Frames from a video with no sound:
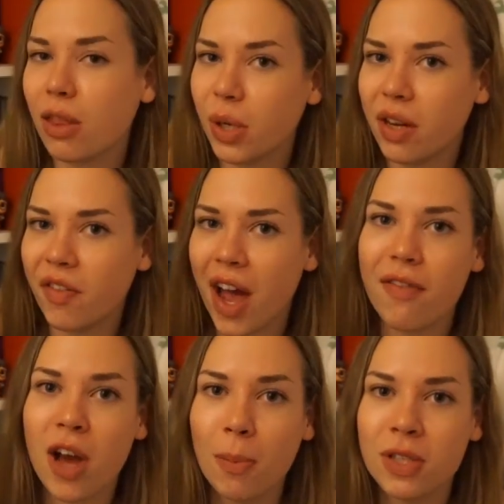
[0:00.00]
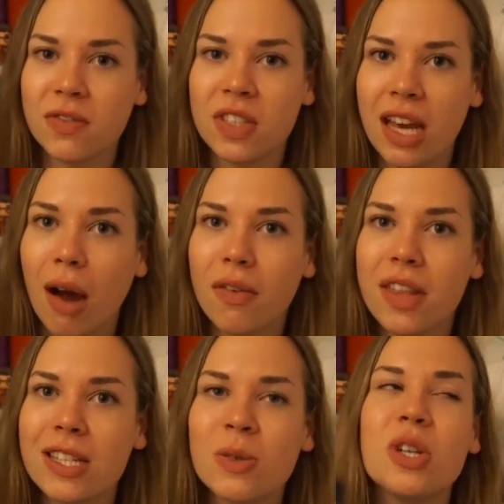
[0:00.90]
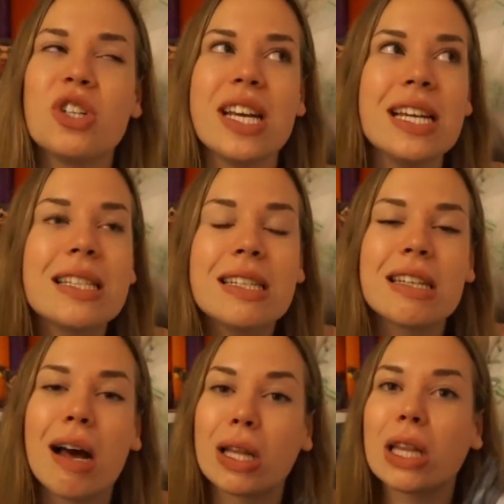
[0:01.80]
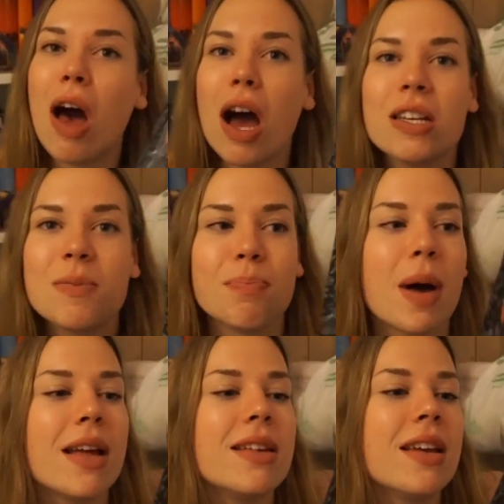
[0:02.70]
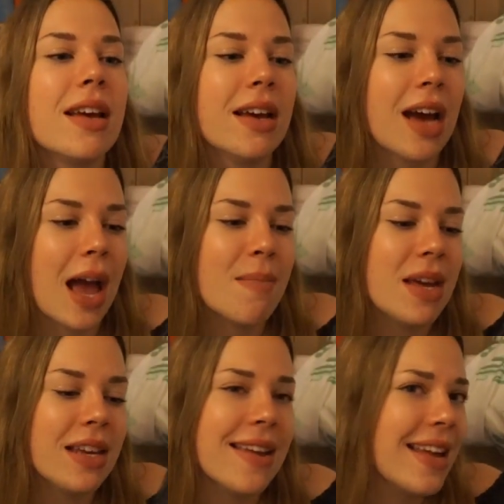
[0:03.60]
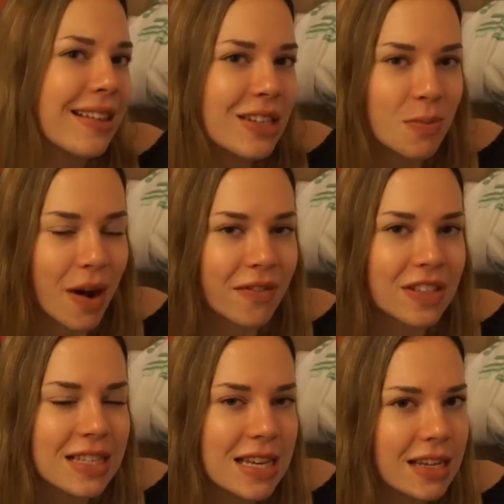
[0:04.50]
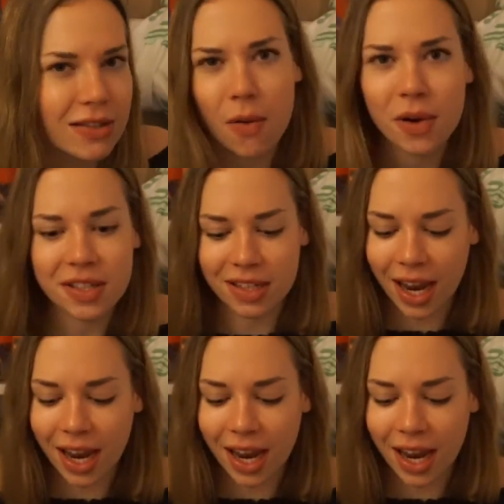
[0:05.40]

3 to 5 cups of tea out of this, which isn't a lot, but I mean, English breakfast tea is always